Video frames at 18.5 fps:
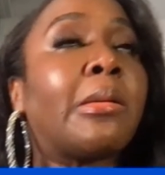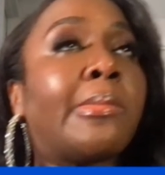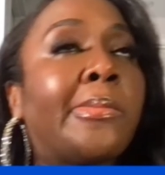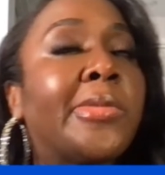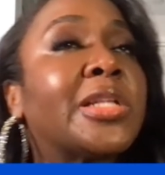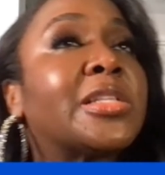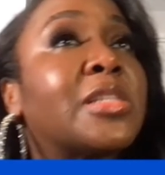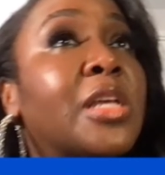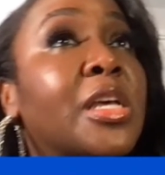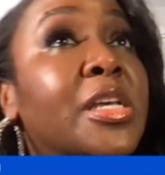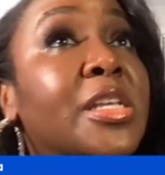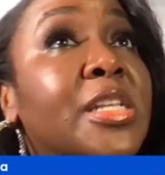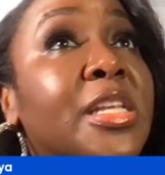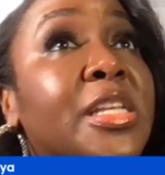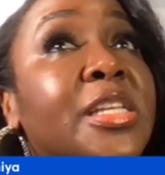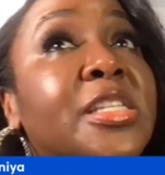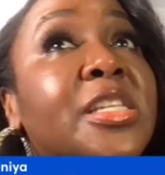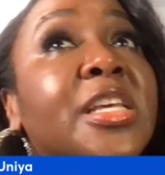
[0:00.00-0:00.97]
it
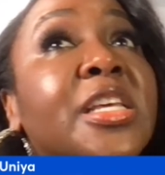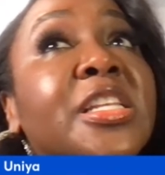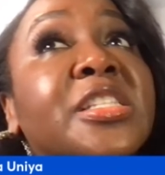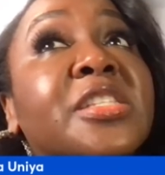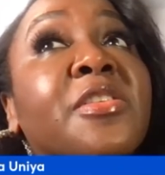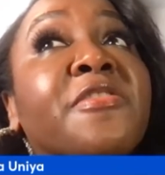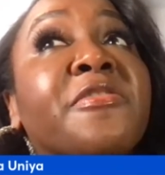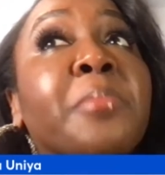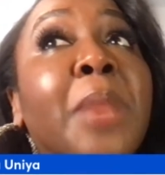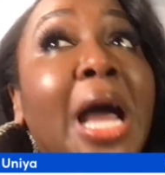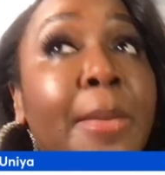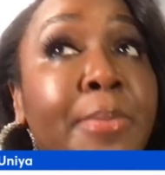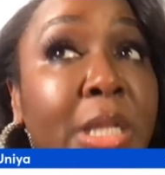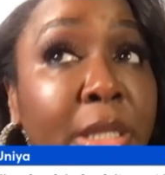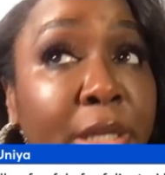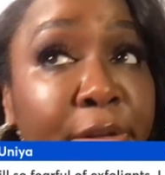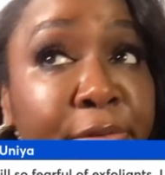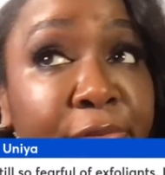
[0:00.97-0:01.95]
is, it is of my
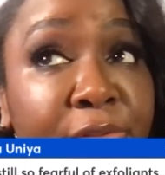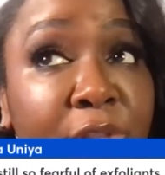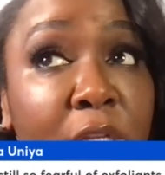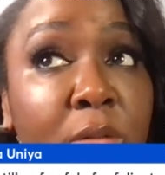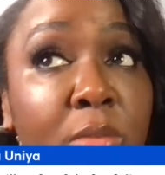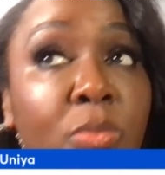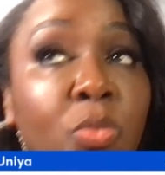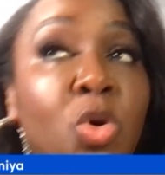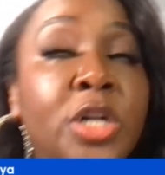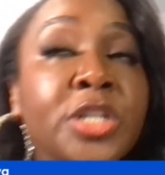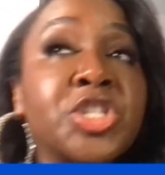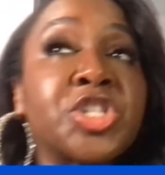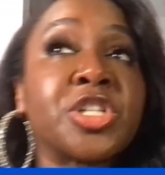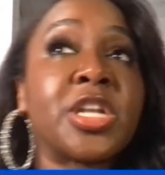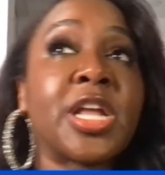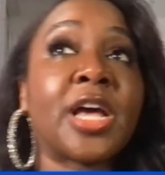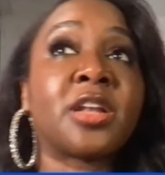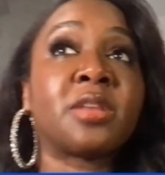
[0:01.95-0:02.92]
belief that one
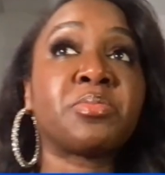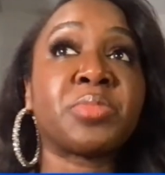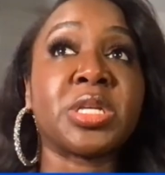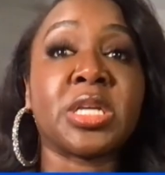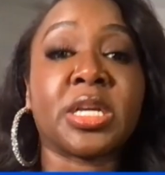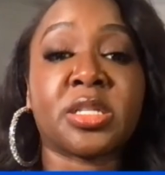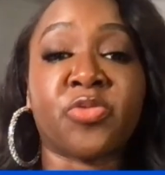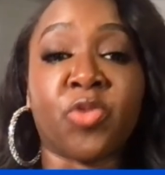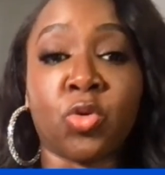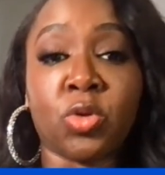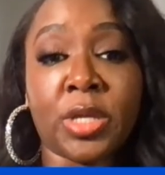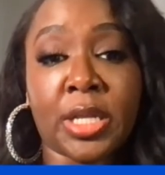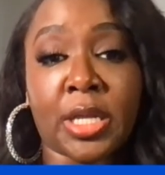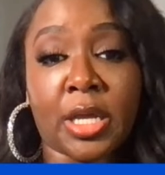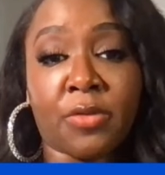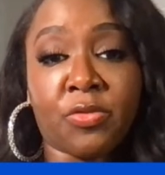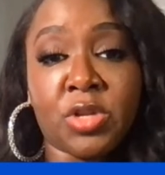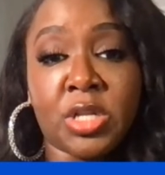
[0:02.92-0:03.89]
should not be
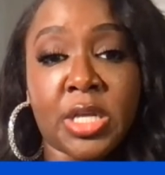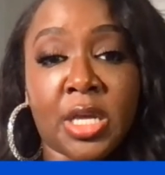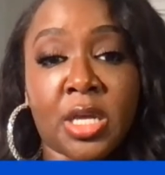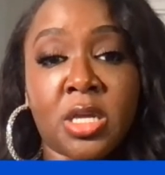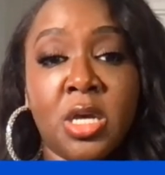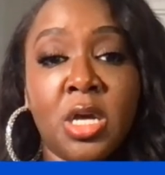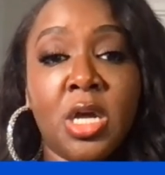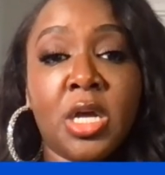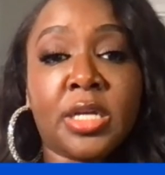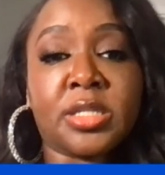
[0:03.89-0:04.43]
exfoliating every day